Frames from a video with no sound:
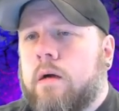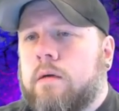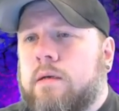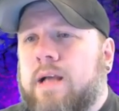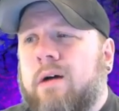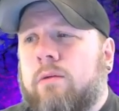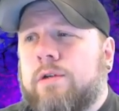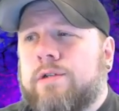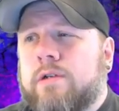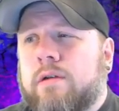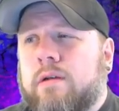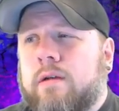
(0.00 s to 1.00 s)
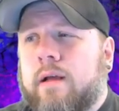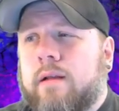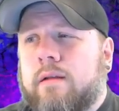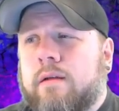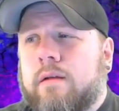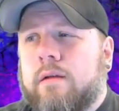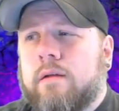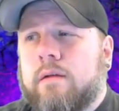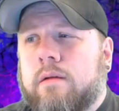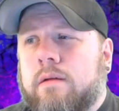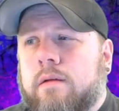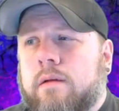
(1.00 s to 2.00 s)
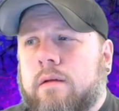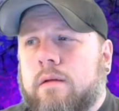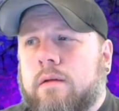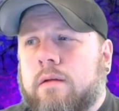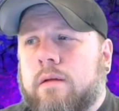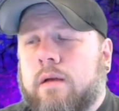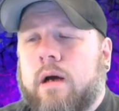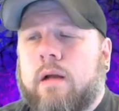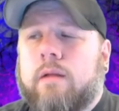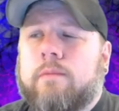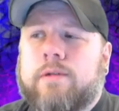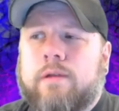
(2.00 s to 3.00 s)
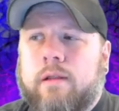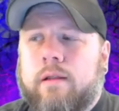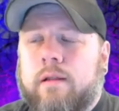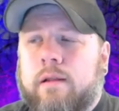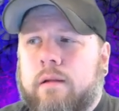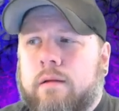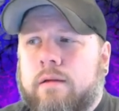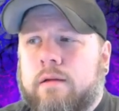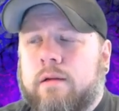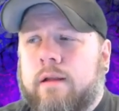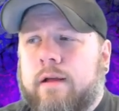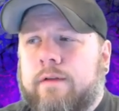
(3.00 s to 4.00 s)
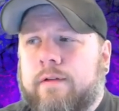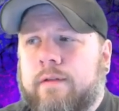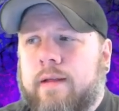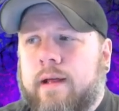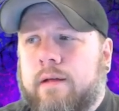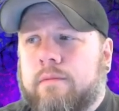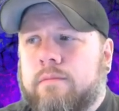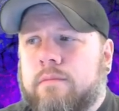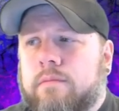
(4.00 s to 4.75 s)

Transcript: Now I want you to look at the column to the left of that.